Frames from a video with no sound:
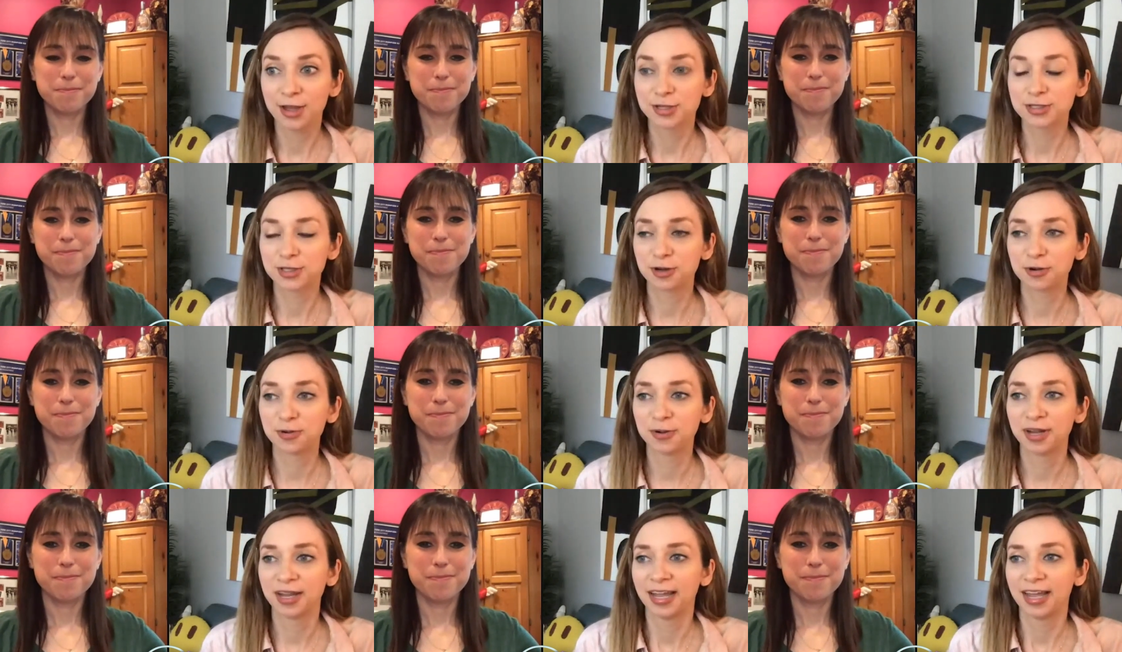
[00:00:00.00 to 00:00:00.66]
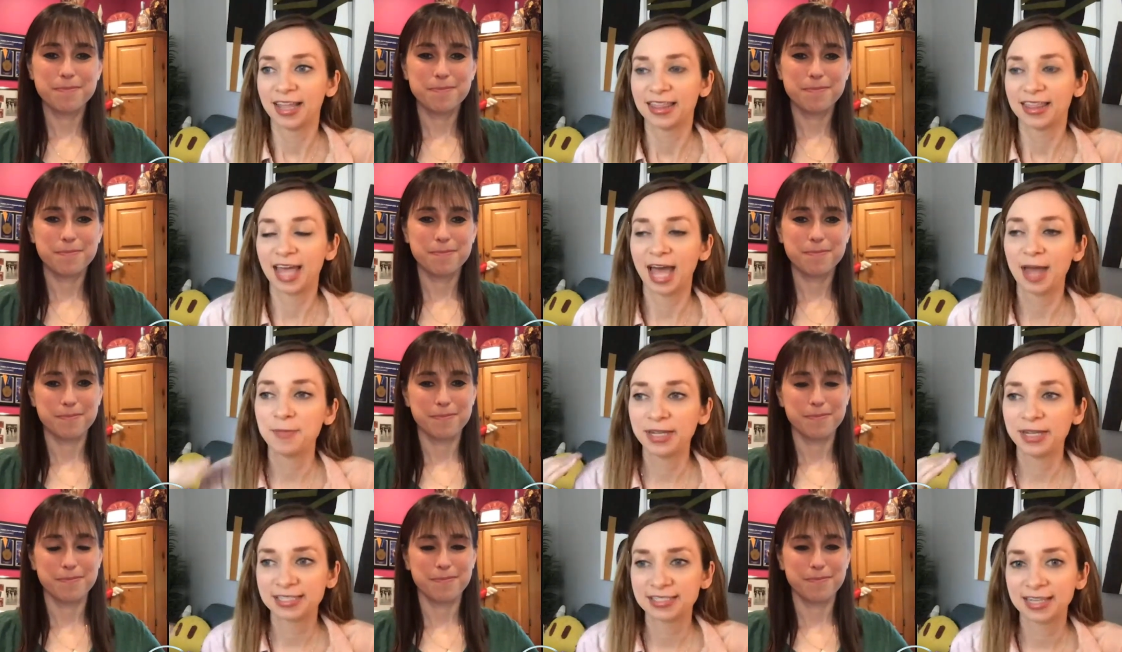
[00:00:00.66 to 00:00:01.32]
Speaker 1: So
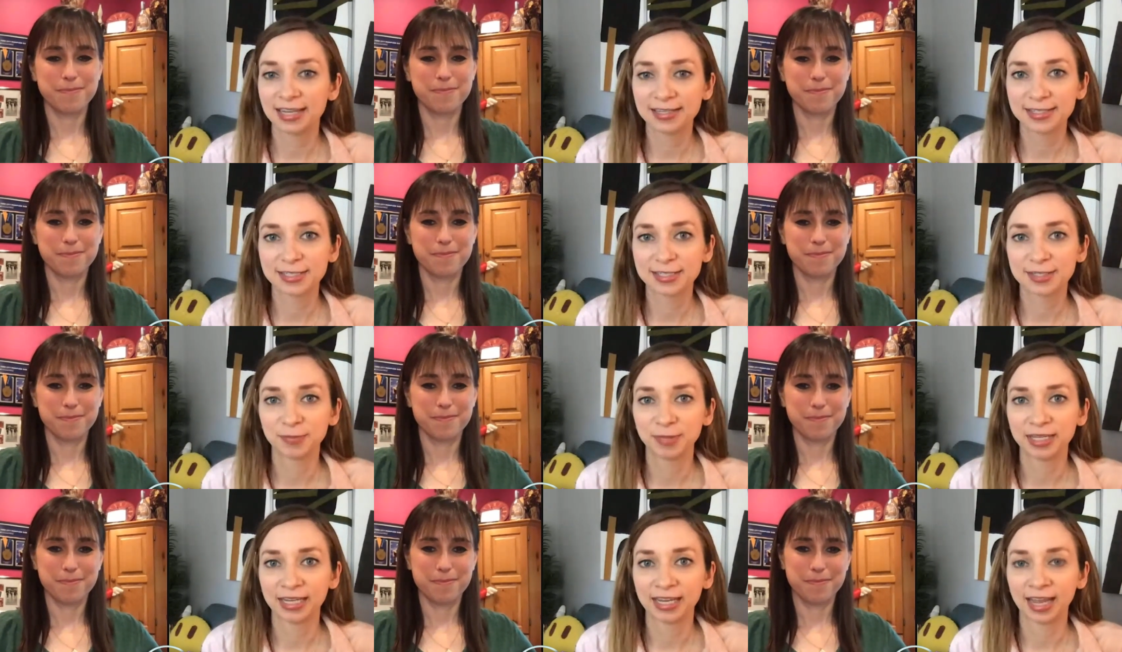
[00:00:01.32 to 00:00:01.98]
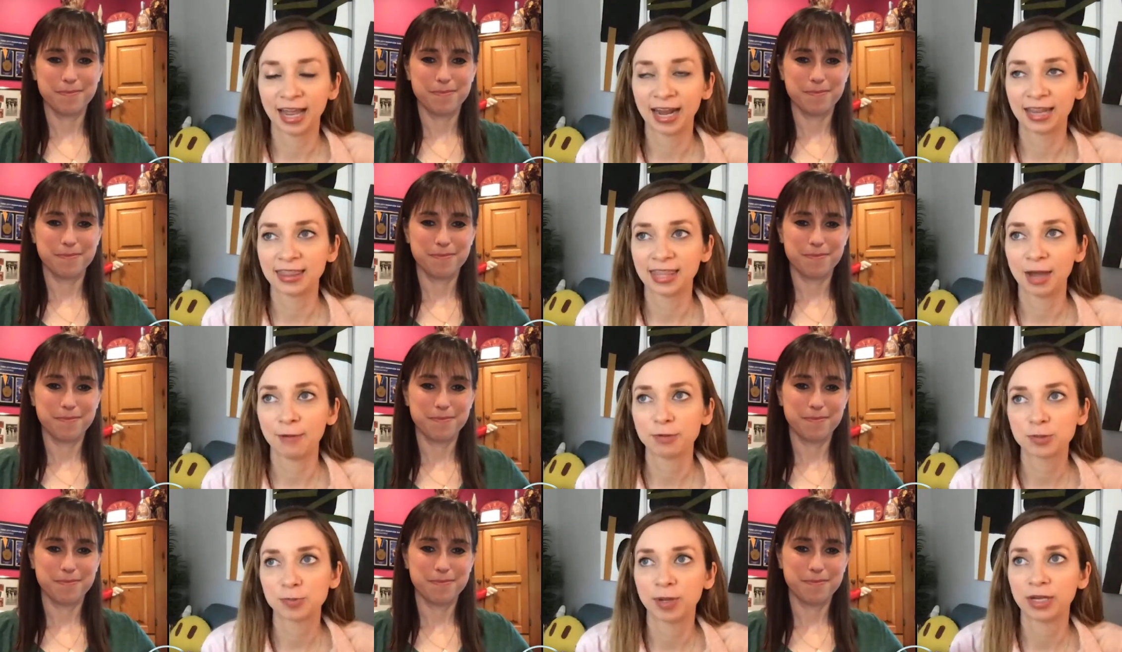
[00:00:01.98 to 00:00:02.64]
that made sense to me. And
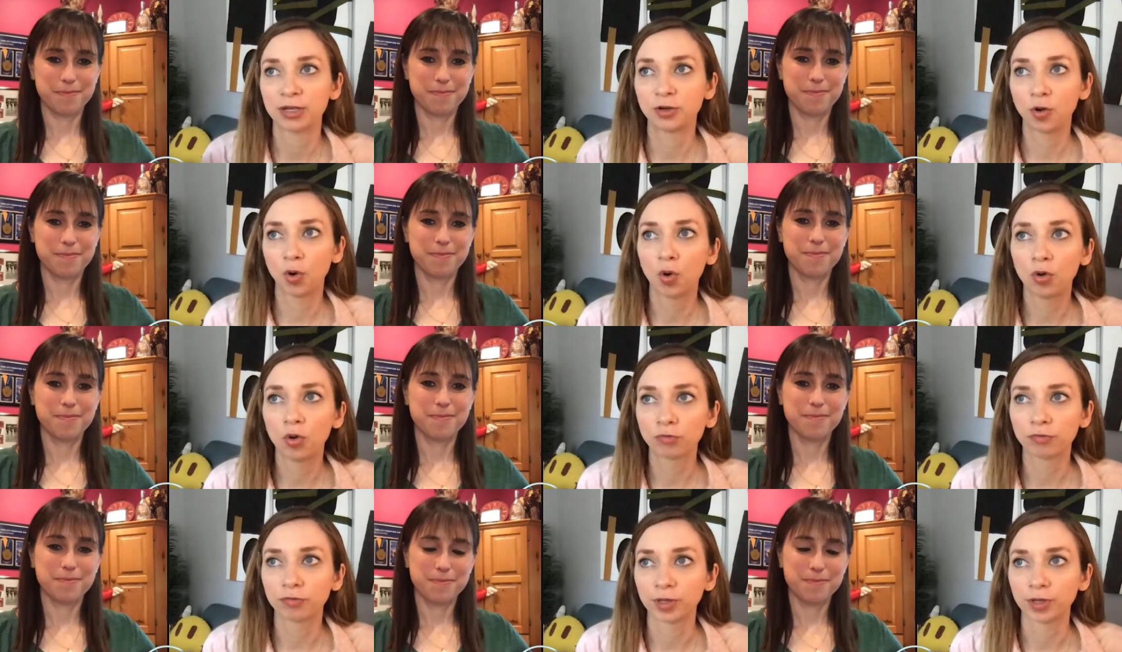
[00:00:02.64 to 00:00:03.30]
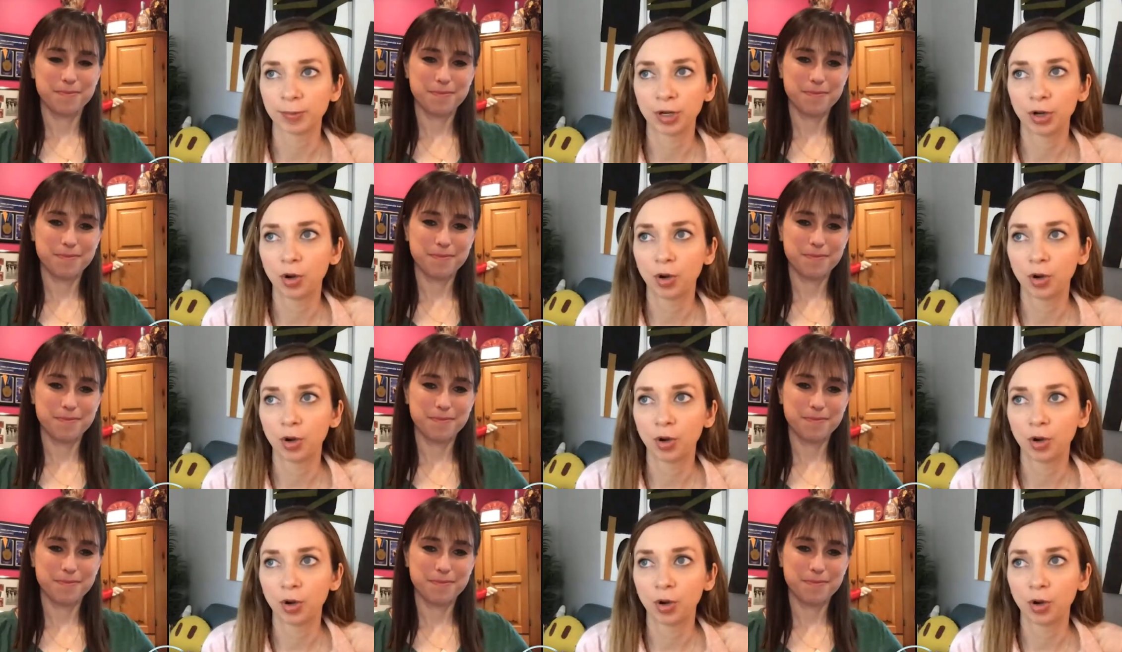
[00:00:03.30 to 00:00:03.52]
that was my goal for like my